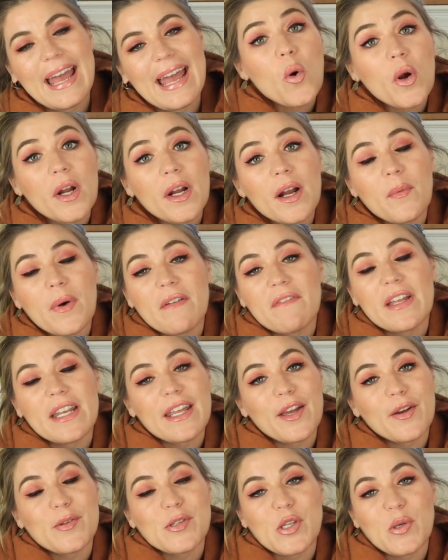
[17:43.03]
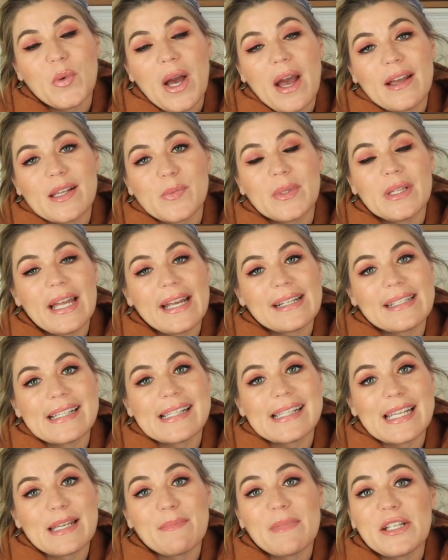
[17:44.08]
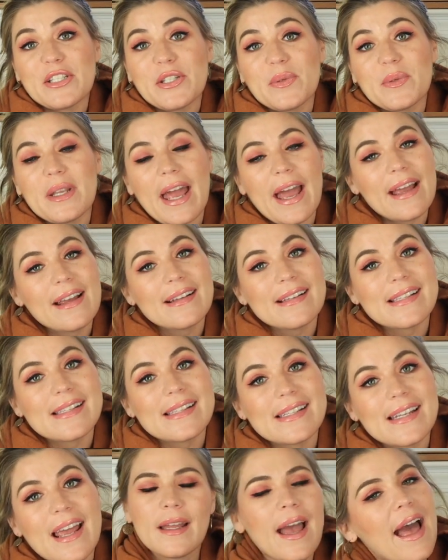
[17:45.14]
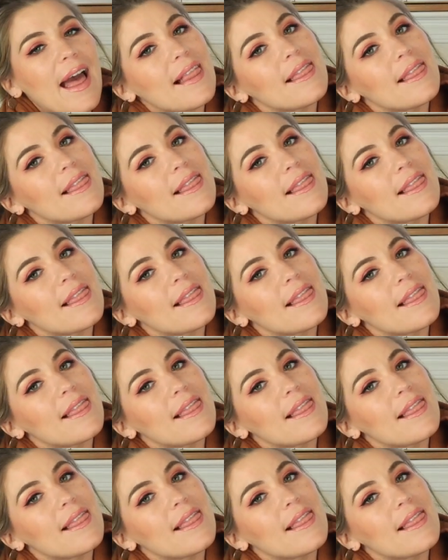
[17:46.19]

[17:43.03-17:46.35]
or what videos you guys would like to see me do next.